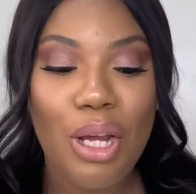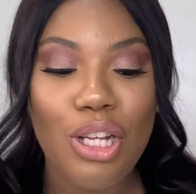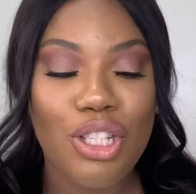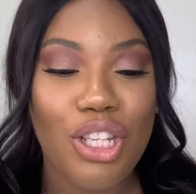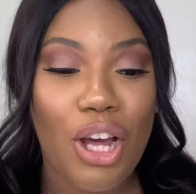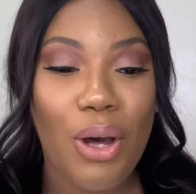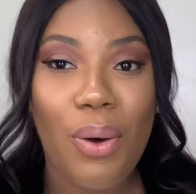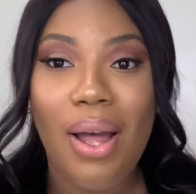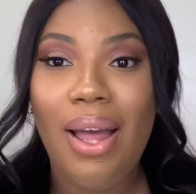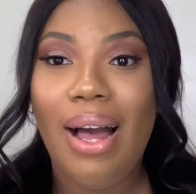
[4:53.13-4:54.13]

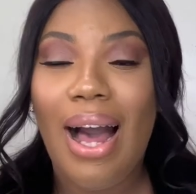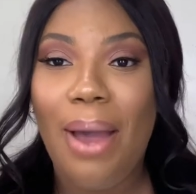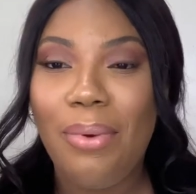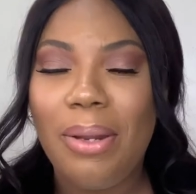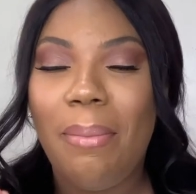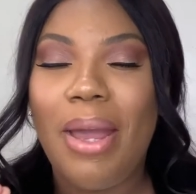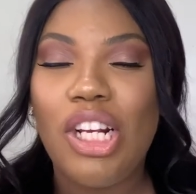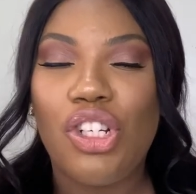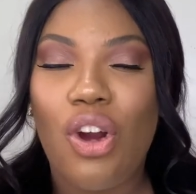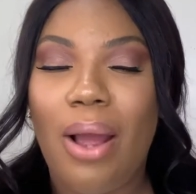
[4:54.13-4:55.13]
so I would
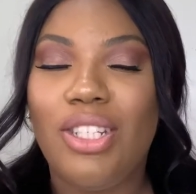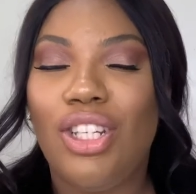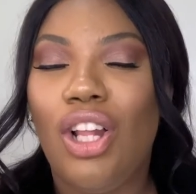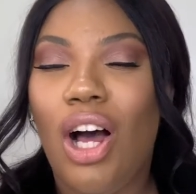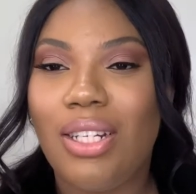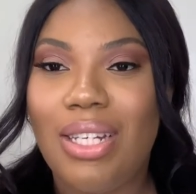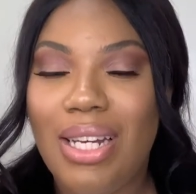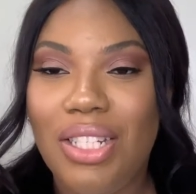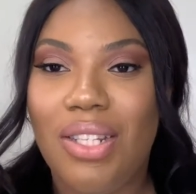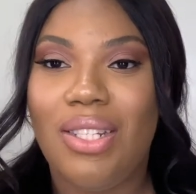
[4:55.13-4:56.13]
make sure I was logged
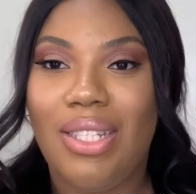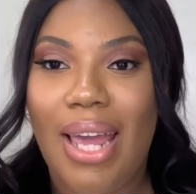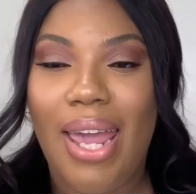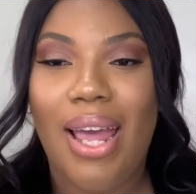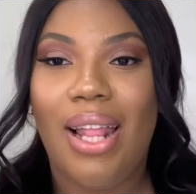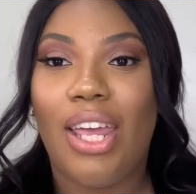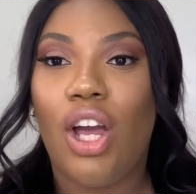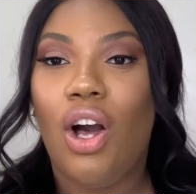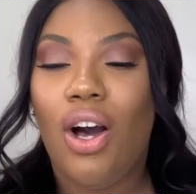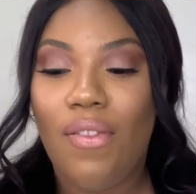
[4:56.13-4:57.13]
into the site, like
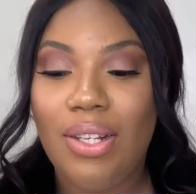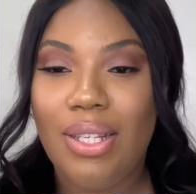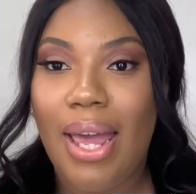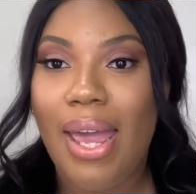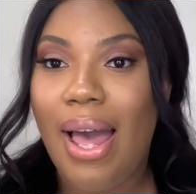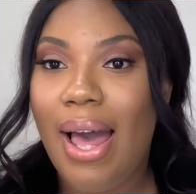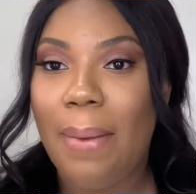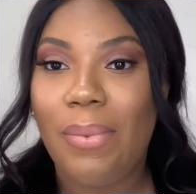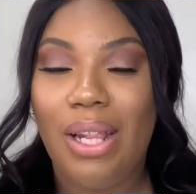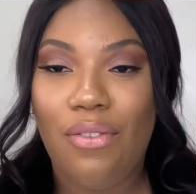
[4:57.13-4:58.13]
on the site
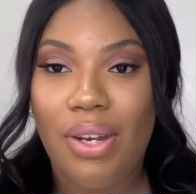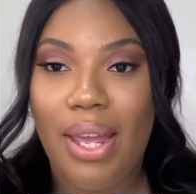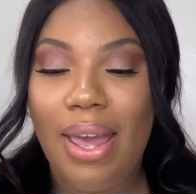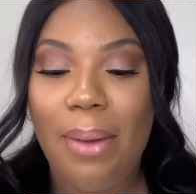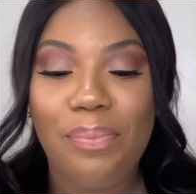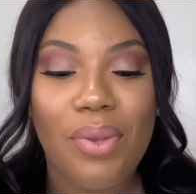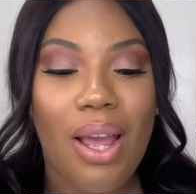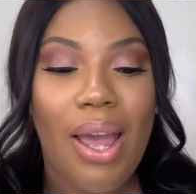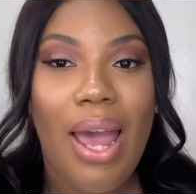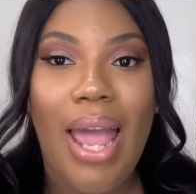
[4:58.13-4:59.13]
at 11 a.m.
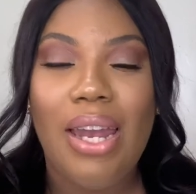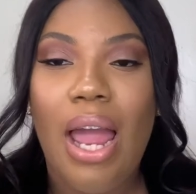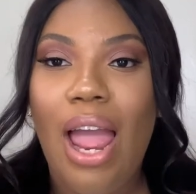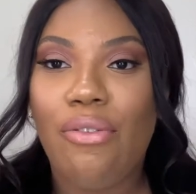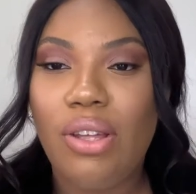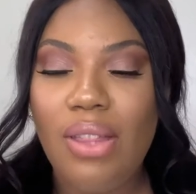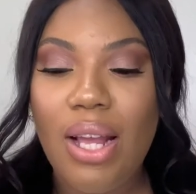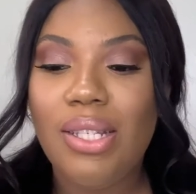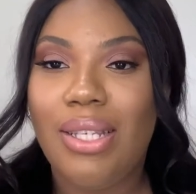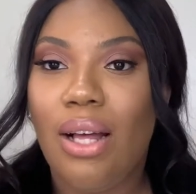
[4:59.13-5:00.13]
And
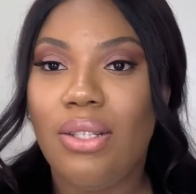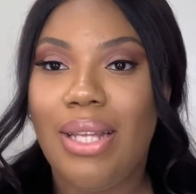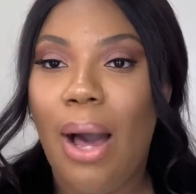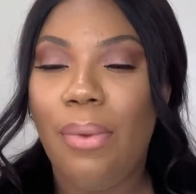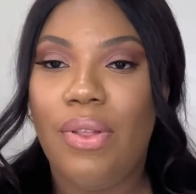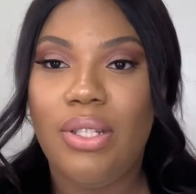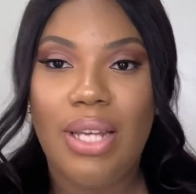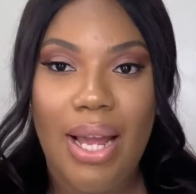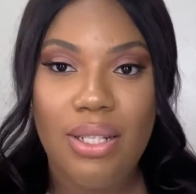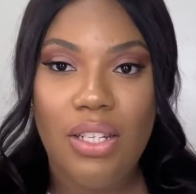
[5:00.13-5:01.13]
everything sells out within
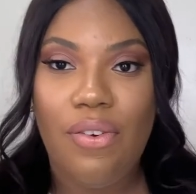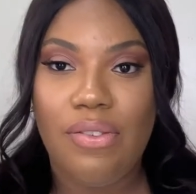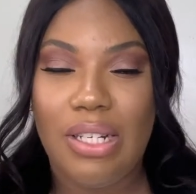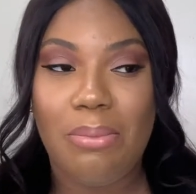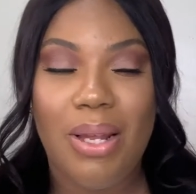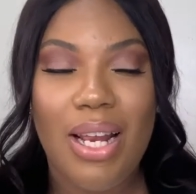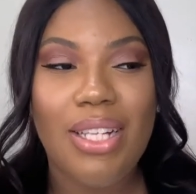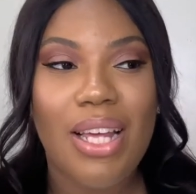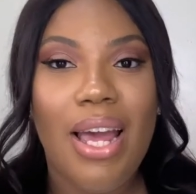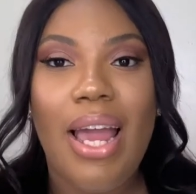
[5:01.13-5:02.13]
10 to 15
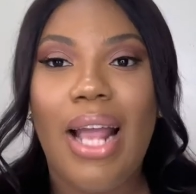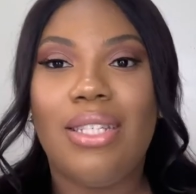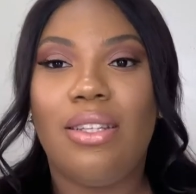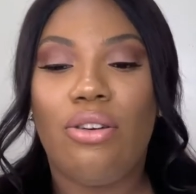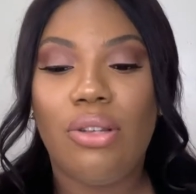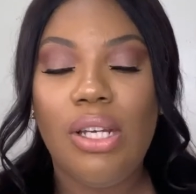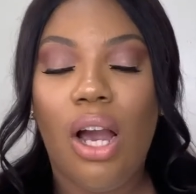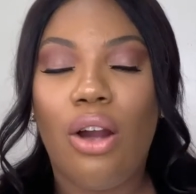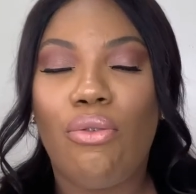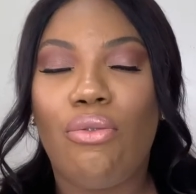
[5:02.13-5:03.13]
minutes. It's literally
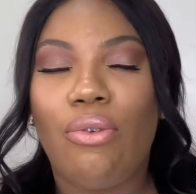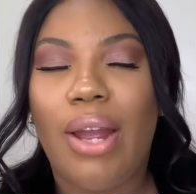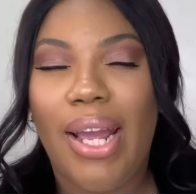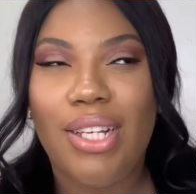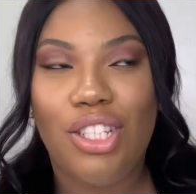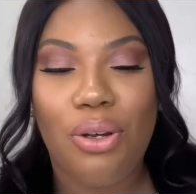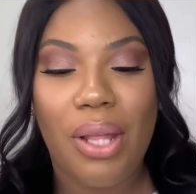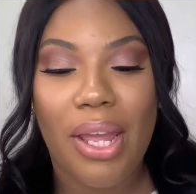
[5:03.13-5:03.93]
a race. So like